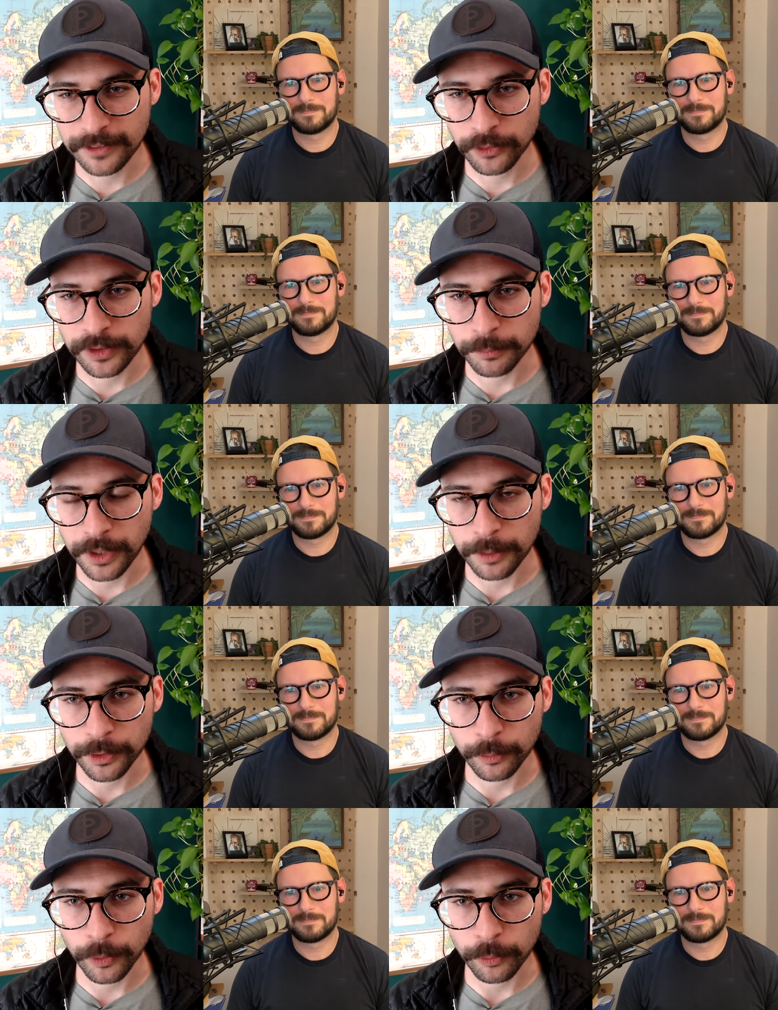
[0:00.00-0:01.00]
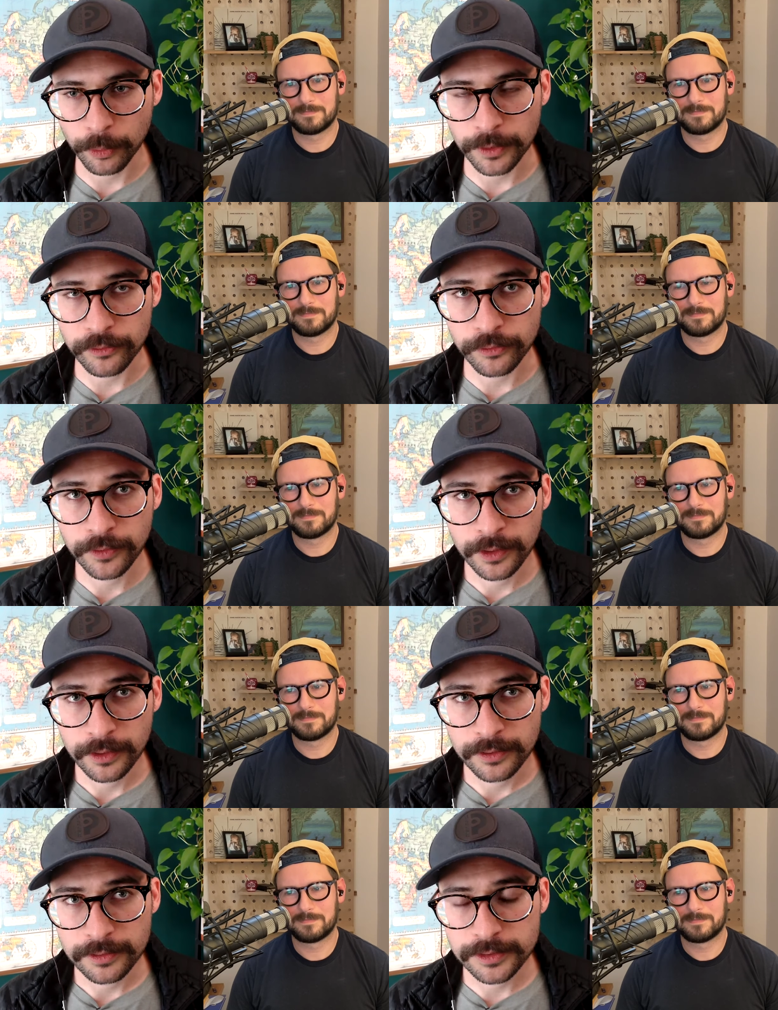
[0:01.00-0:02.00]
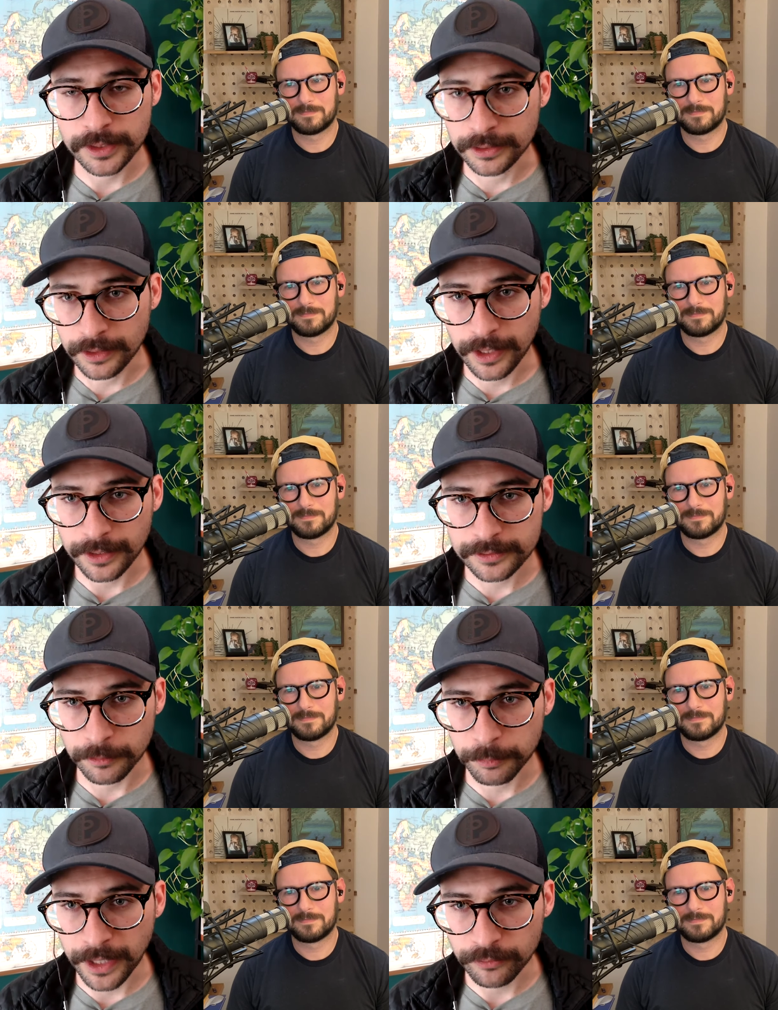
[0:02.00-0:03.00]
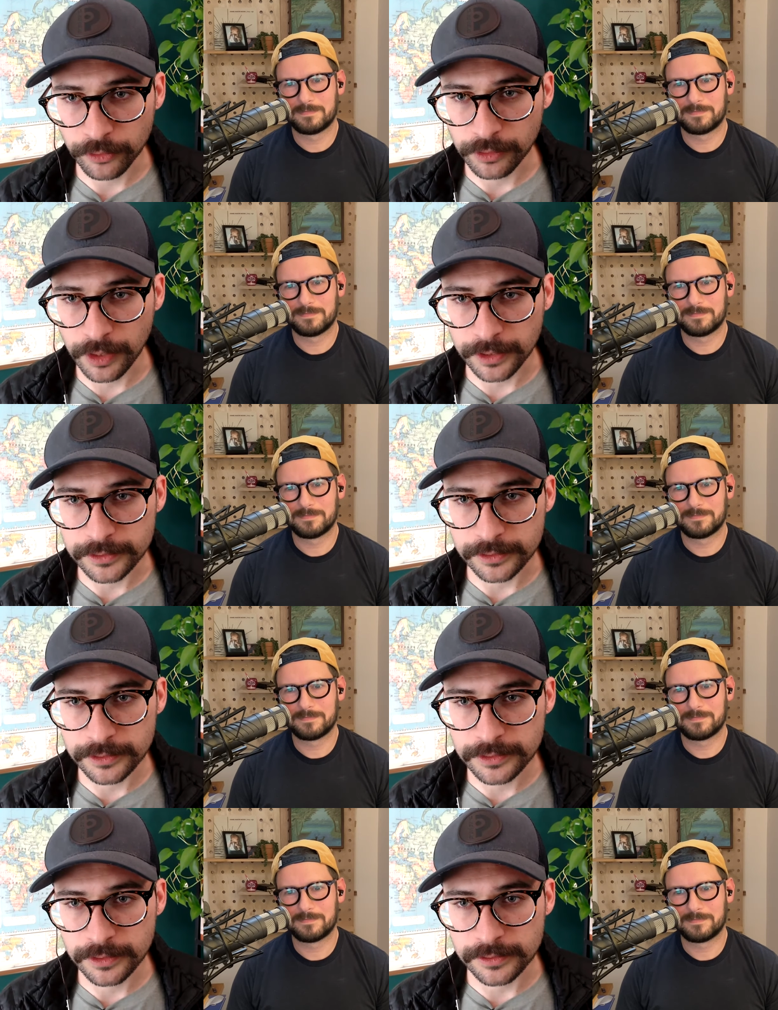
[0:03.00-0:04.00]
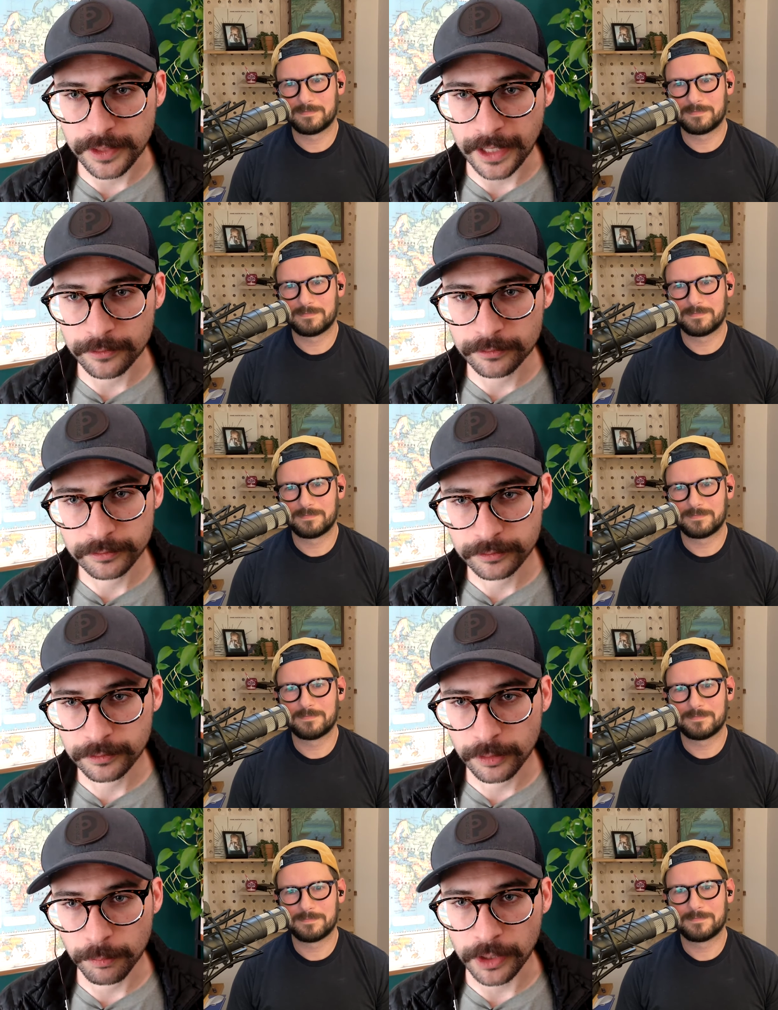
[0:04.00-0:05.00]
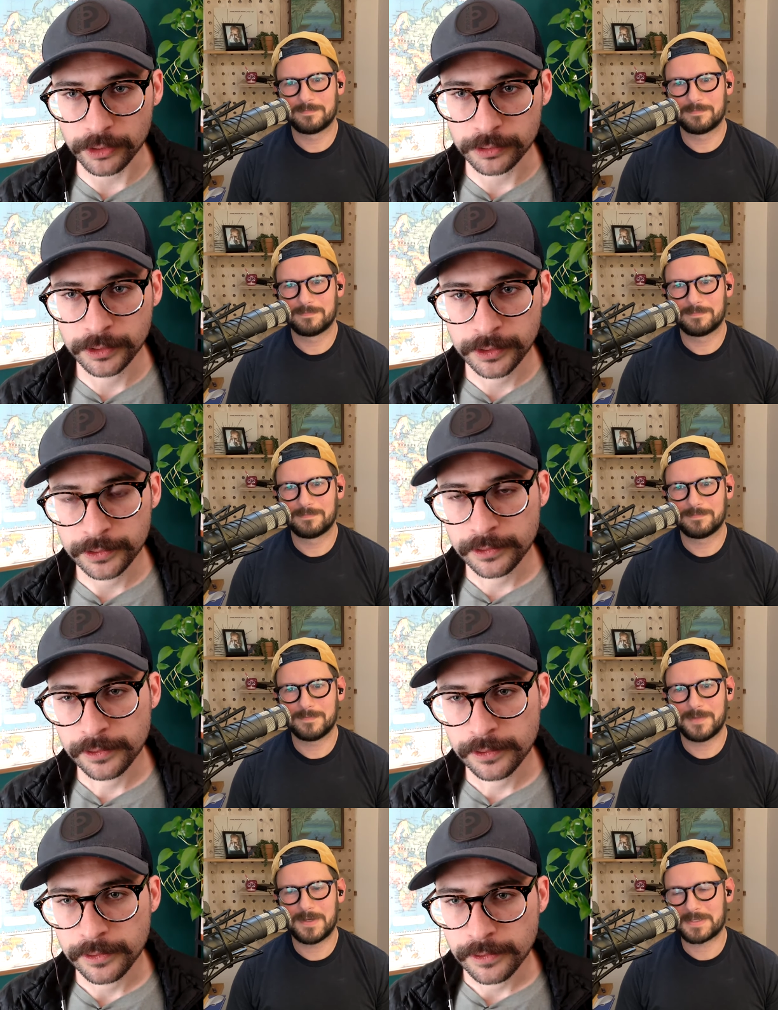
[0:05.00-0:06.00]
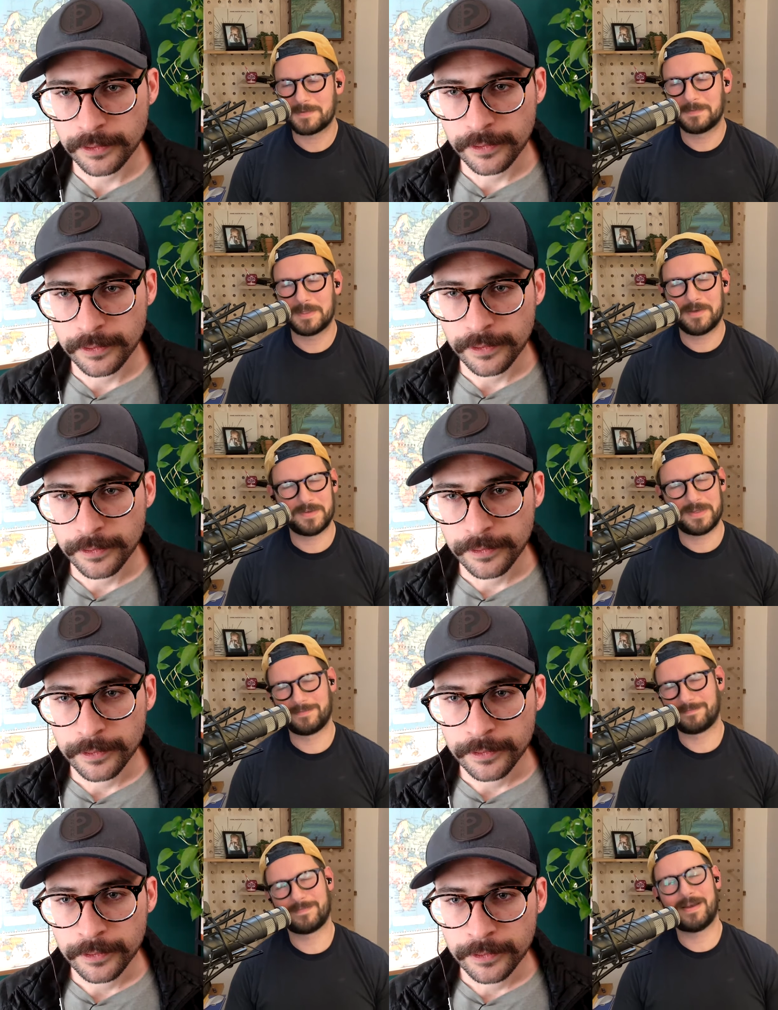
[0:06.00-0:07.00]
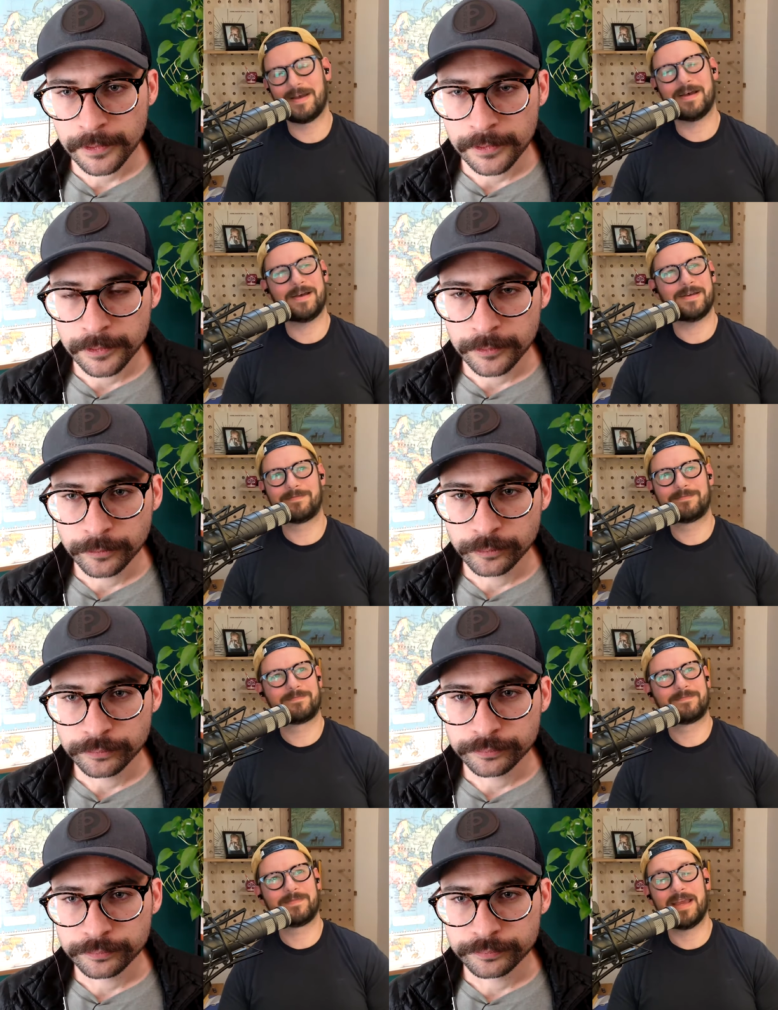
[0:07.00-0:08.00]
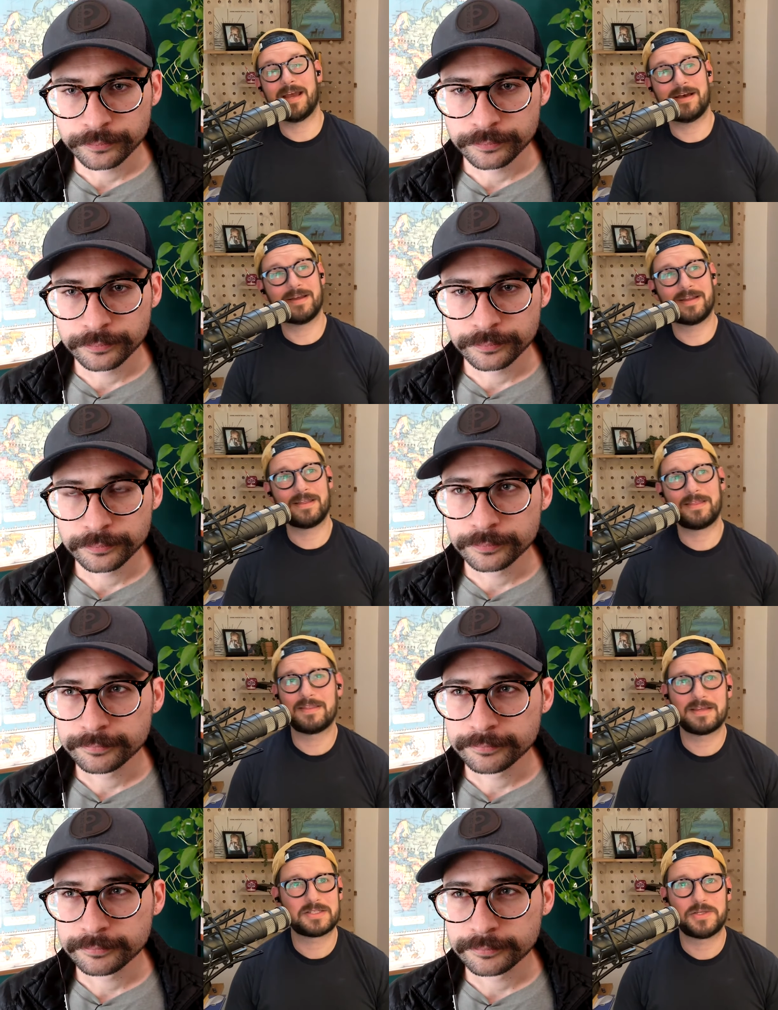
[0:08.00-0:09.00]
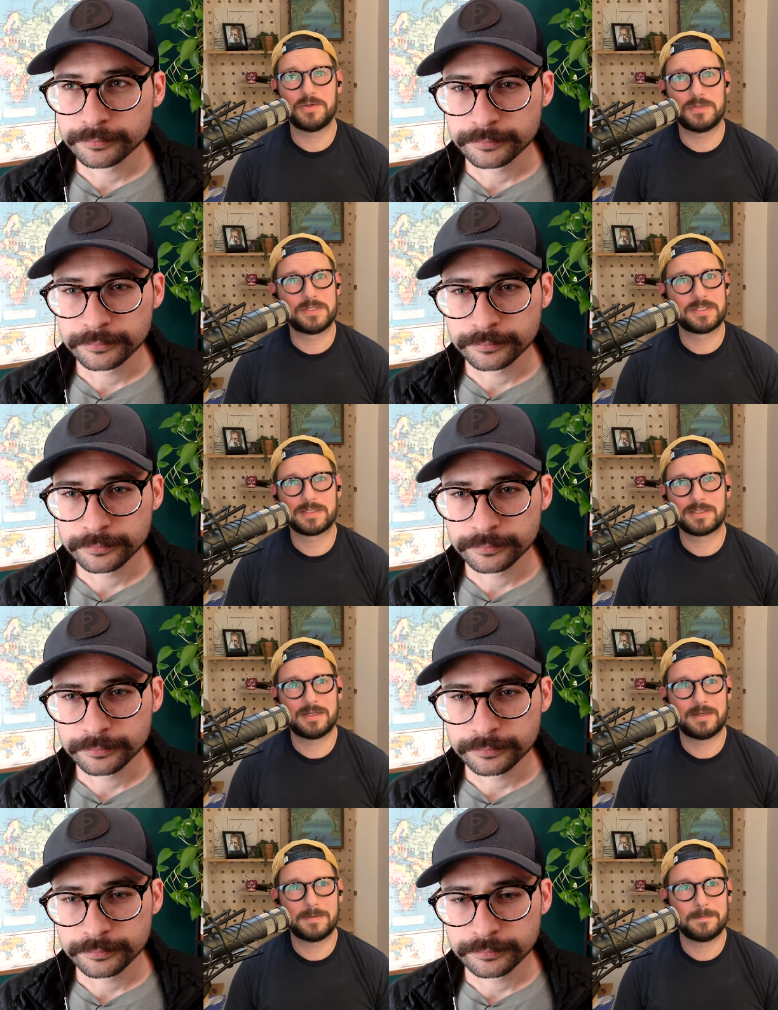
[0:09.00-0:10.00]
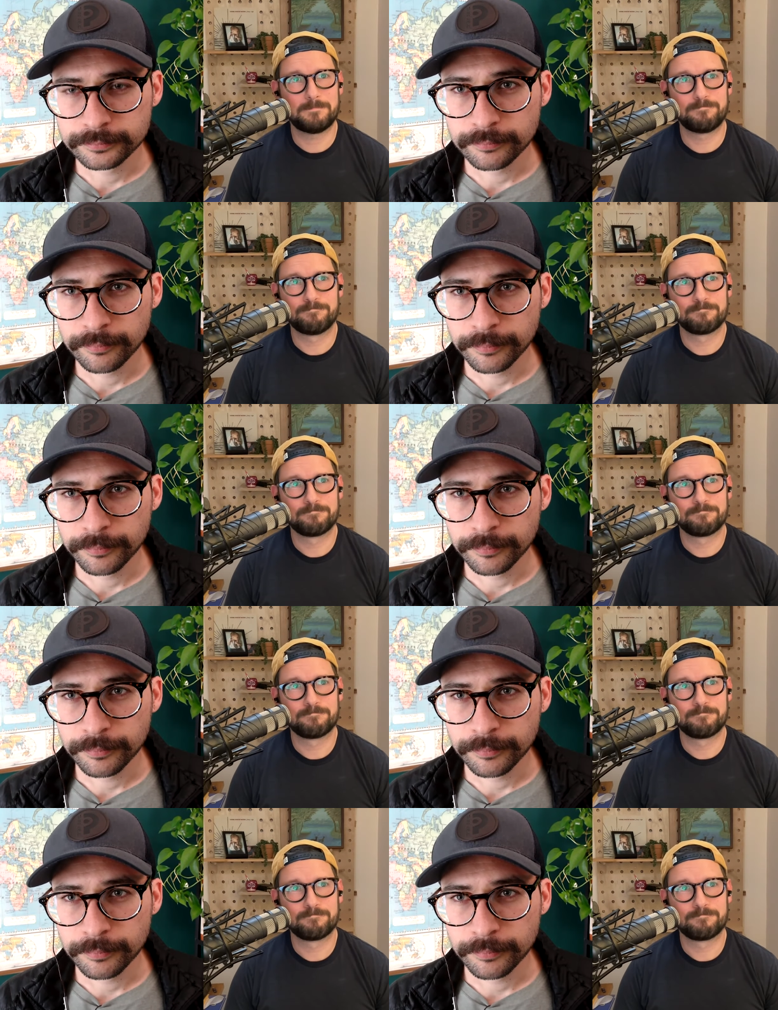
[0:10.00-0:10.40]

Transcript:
Speaker 1: definitely the primary way where we've seen the highest impact for clients is is that model.
Speaker 2: Awesome, love it. Uh, yeah, I think that's huge. Um,